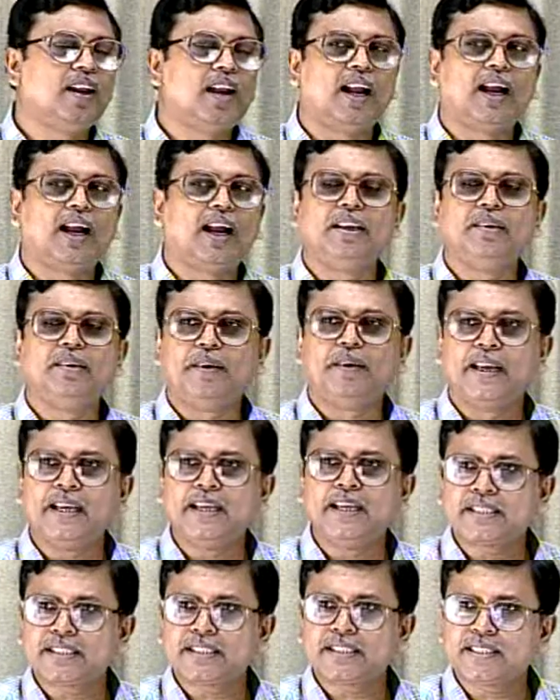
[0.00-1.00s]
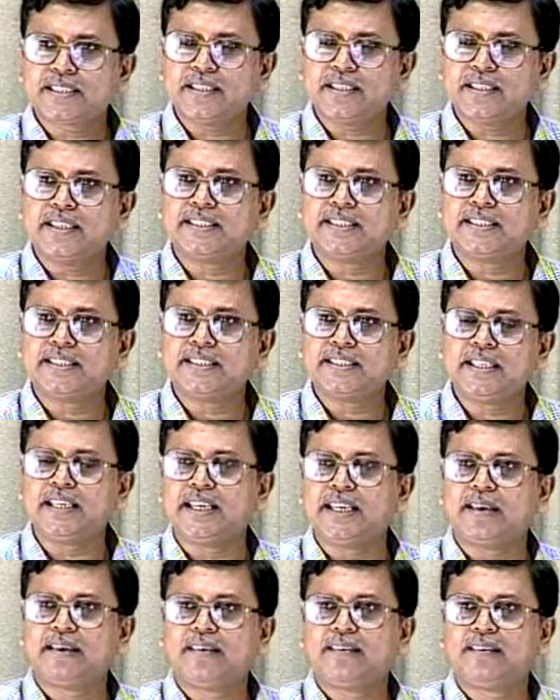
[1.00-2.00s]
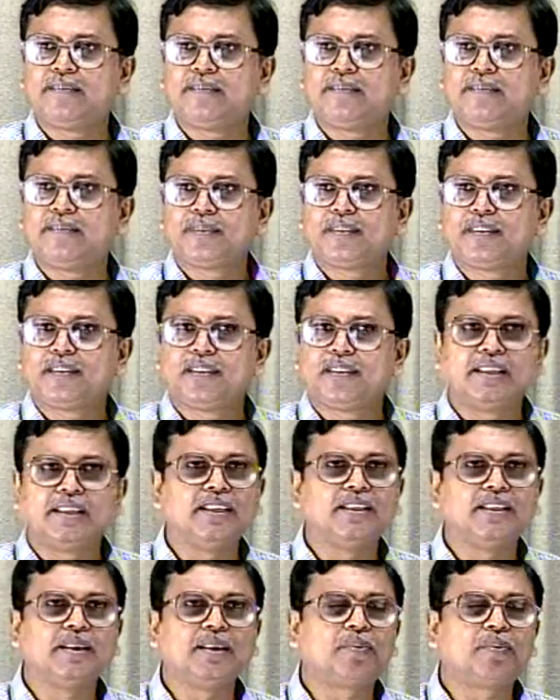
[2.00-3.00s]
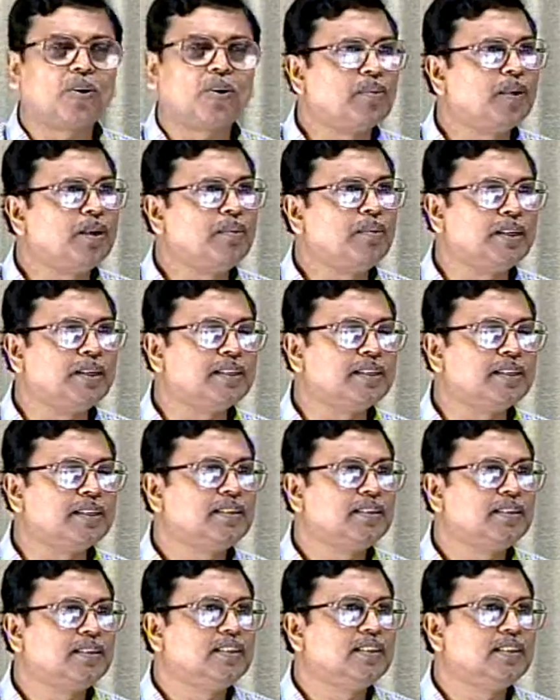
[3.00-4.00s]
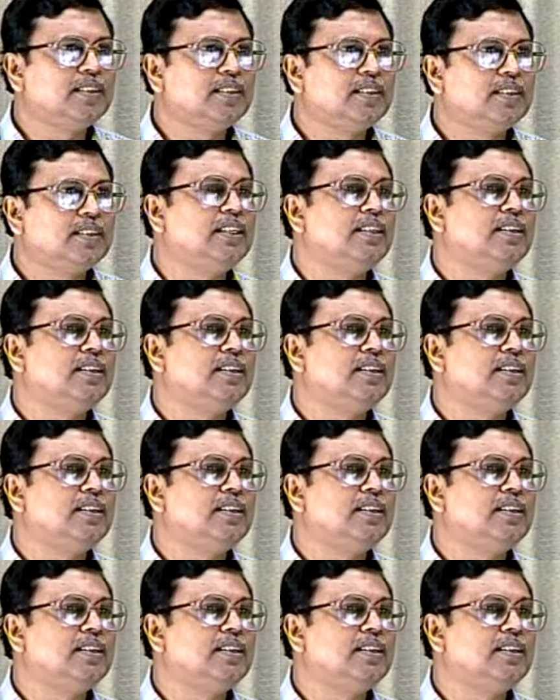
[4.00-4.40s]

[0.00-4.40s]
and if end station is heated then the problem is the